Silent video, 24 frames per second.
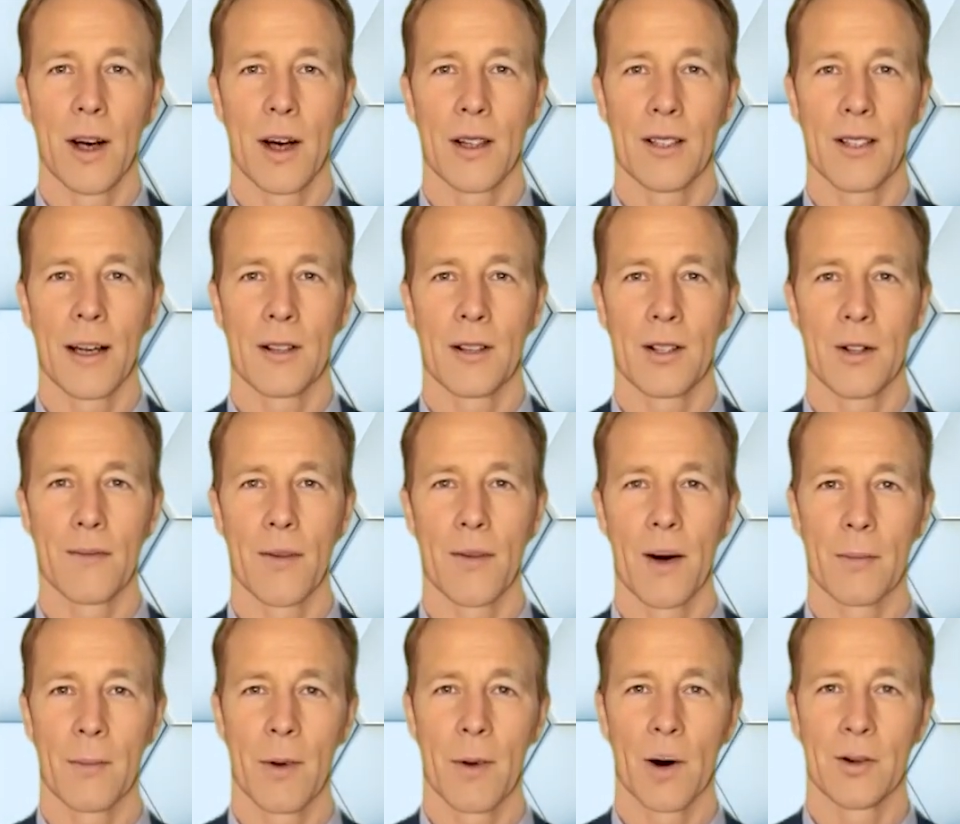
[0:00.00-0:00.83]

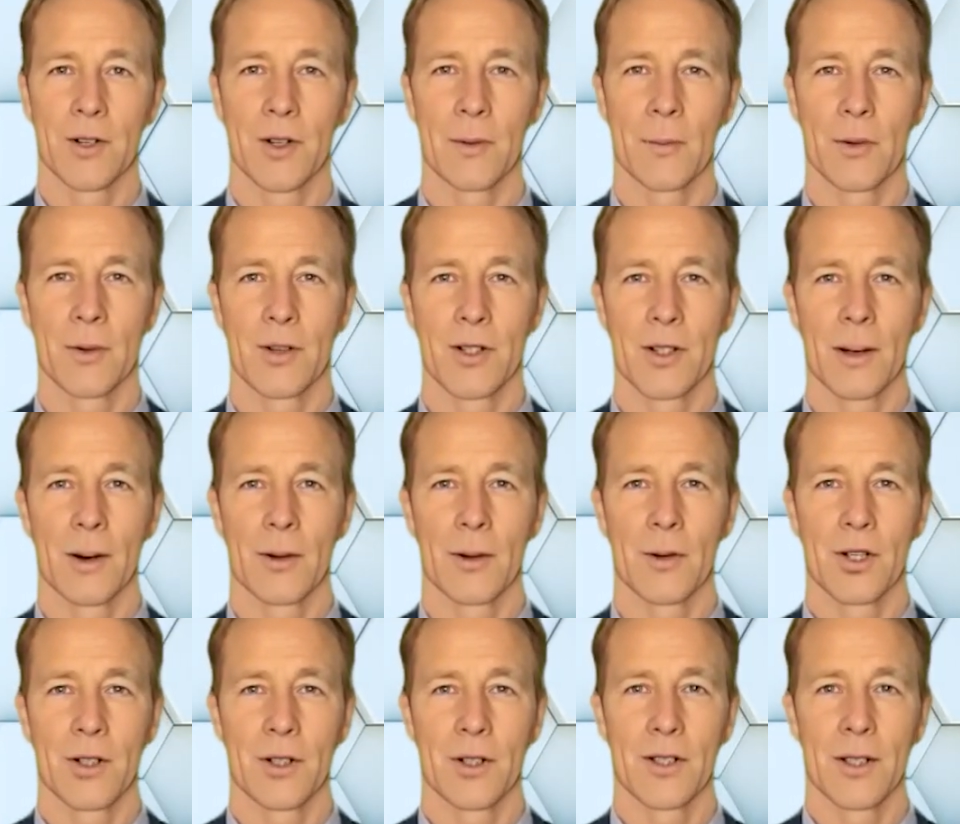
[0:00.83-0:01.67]
identify possible
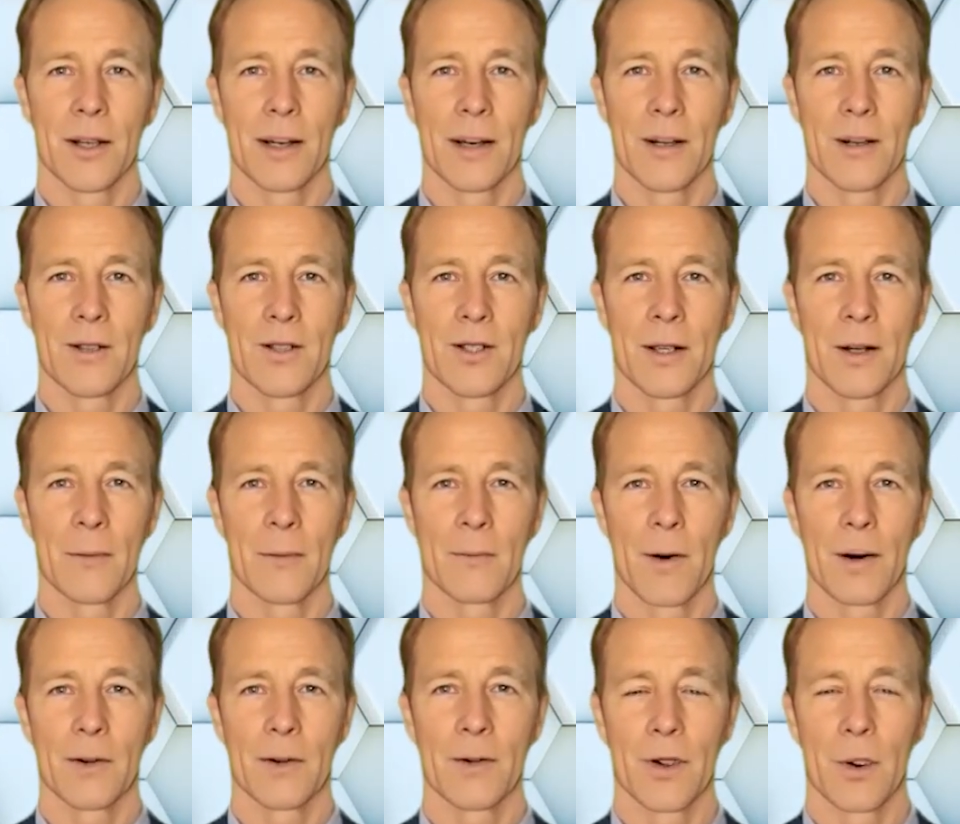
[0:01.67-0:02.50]
solutions that consider
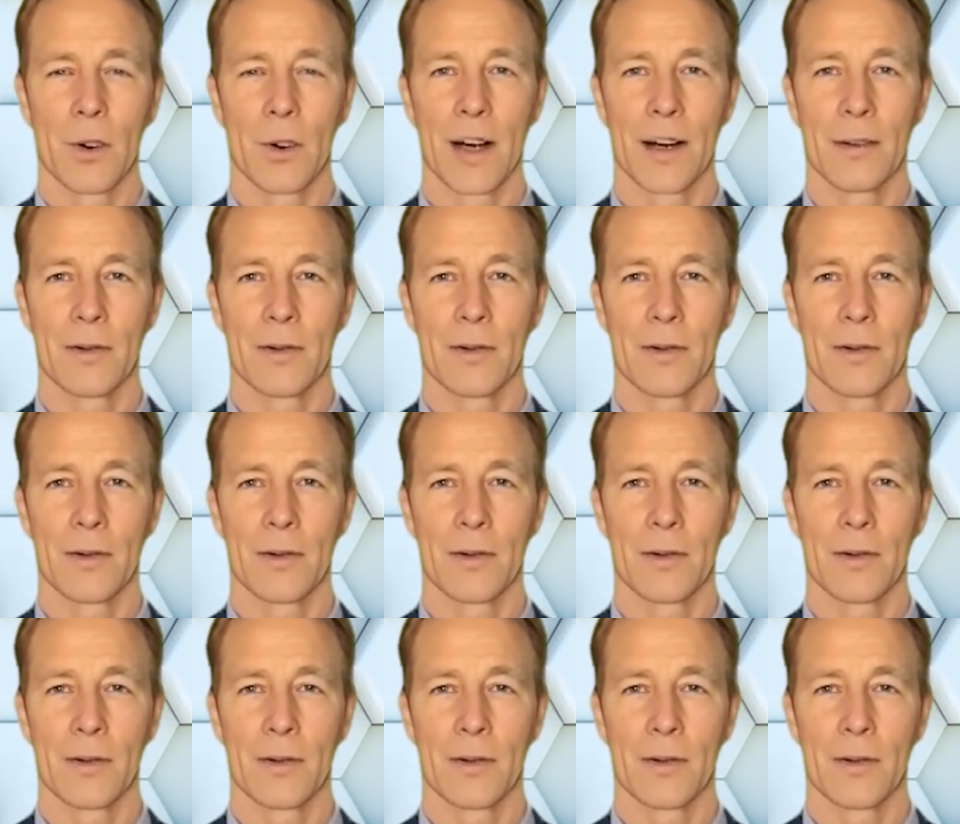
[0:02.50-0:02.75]
both your